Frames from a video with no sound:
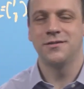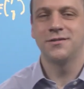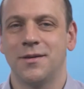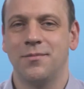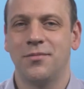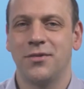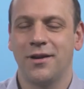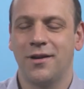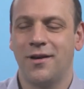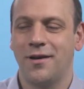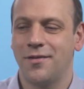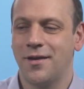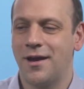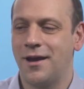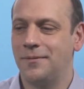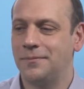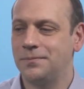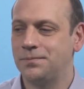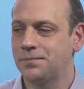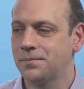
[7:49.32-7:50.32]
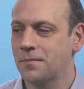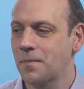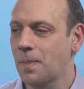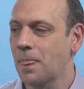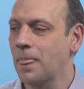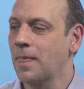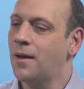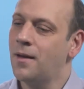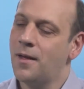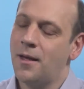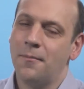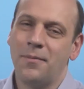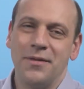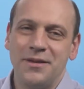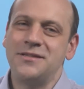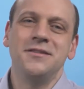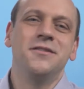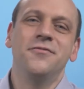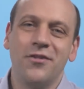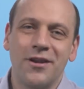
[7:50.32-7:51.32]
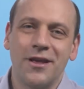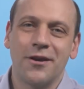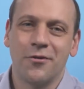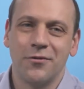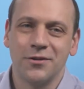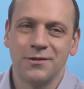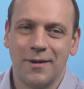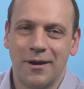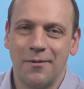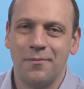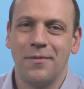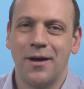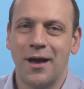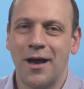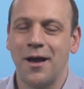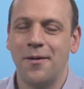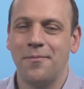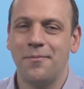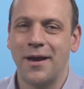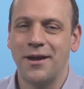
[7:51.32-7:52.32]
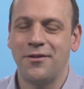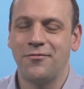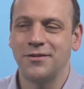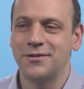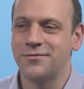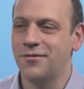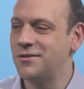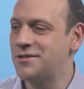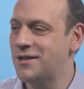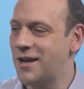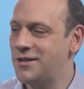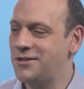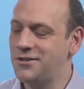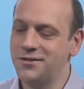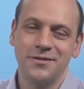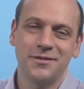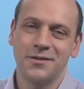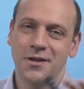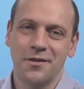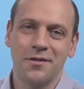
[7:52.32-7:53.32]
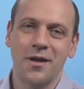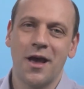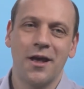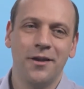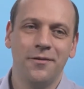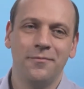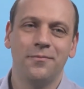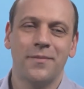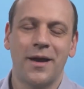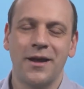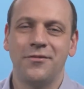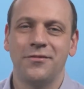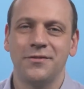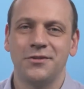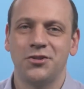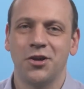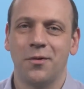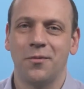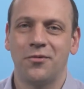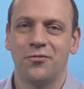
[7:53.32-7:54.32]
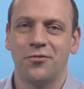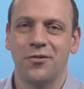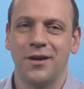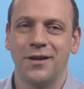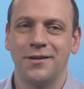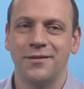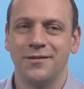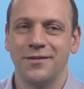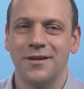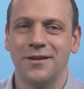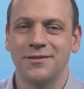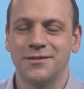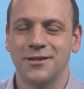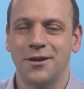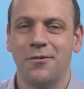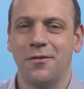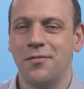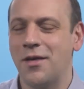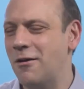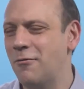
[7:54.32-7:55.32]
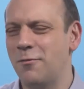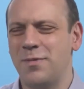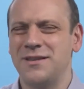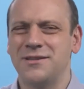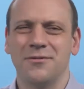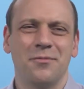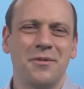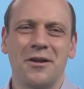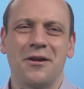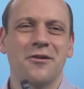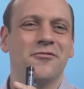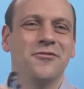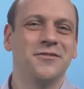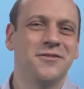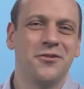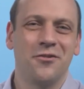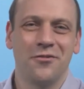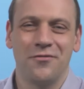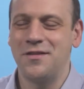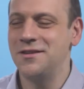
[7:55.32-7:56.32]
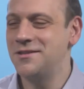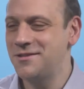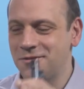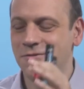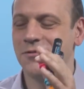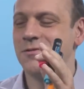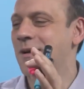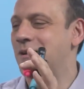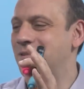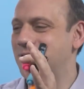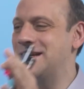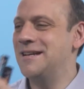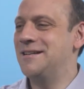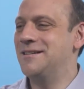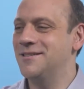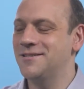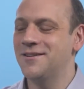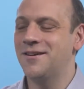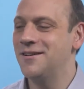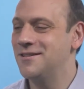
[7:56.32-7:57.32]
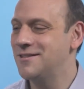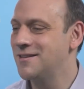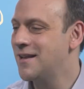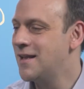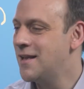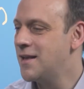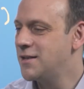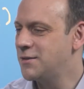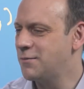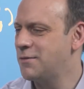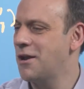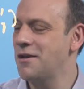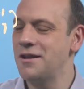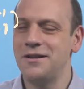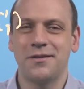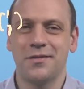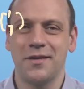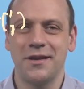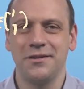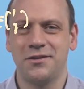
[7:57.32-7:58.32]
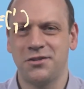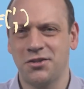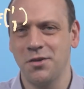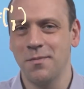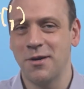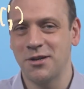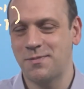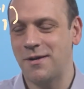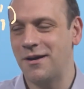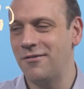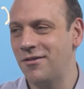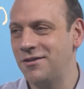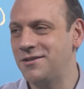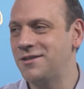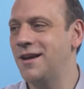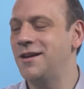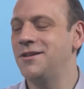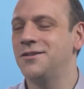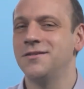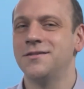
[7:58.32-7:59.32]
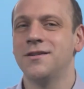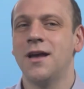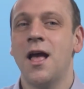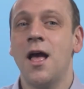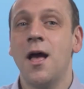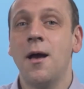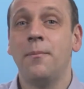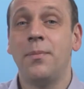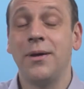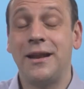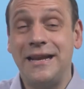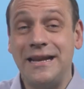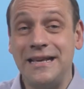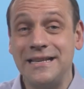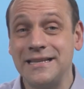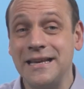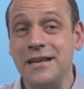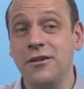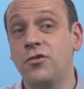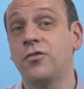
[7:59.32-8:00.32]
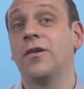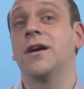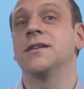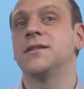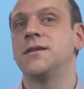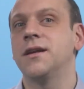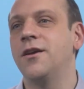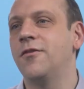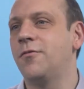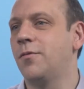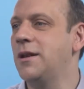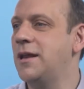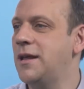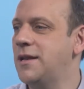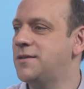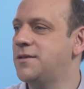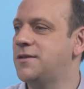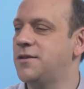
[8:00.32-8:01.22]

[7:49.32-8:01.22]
something like that. But this isn't really a course about matrix rotations and matrix geometry and so on. That would be something like crystallography. This is a course about data science. So we don't need to think too much about rotations. But it is interesting if we need to